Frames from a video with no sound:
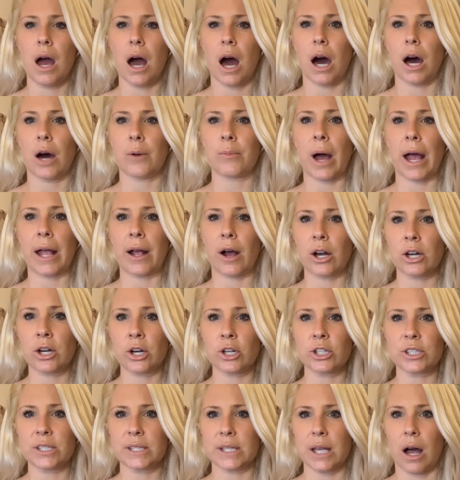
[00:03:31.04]
Ayaan
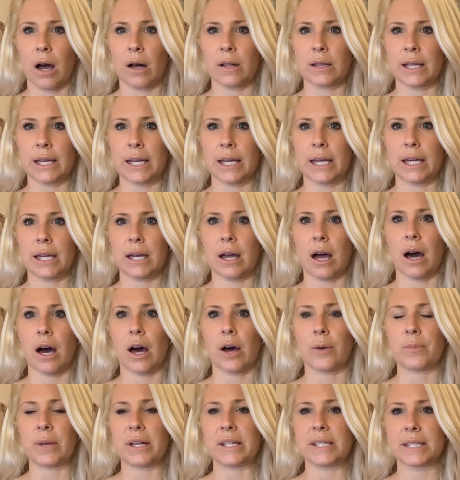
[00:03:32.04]
Hirsi
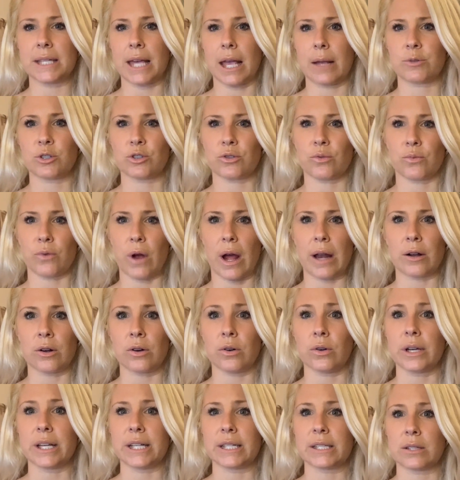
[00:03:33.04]
Ali escaped
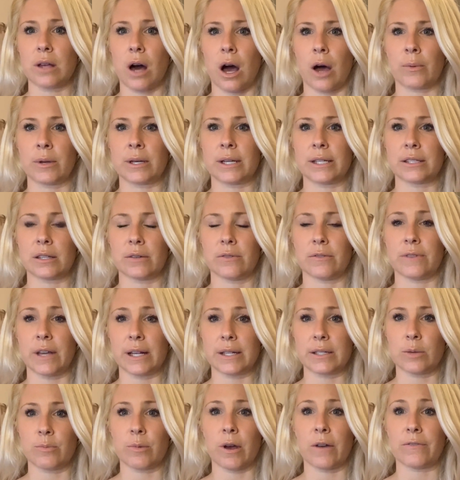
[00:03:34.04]
radical Islam and is a
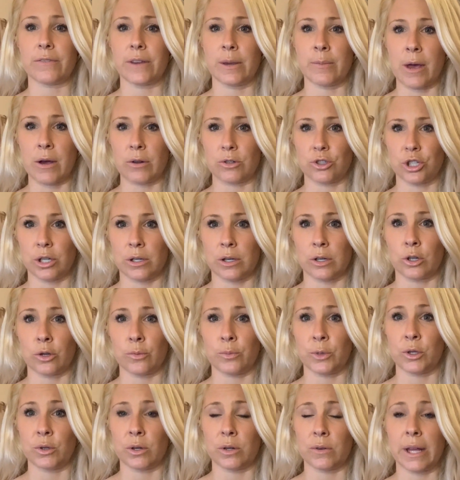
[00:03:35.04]
victim of female genital
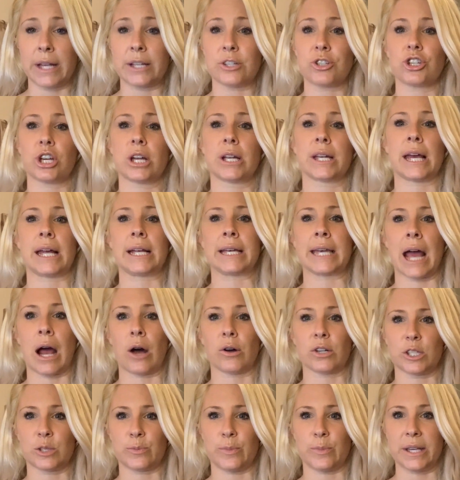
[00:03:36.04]
mutilation, and
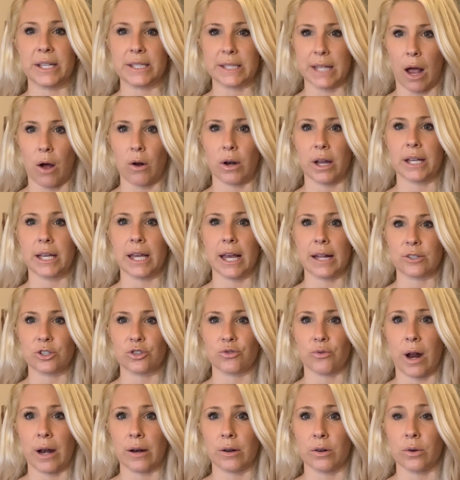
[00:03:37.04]
now speaks out against
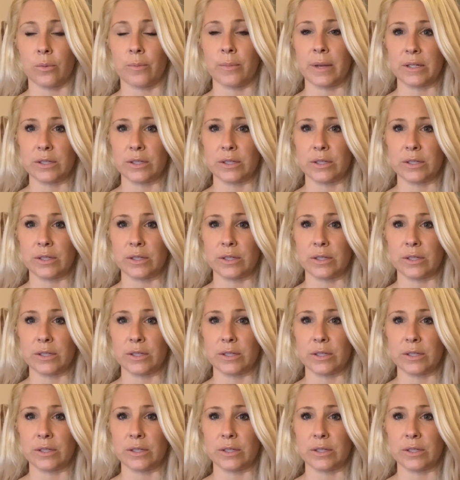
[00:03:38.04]
radical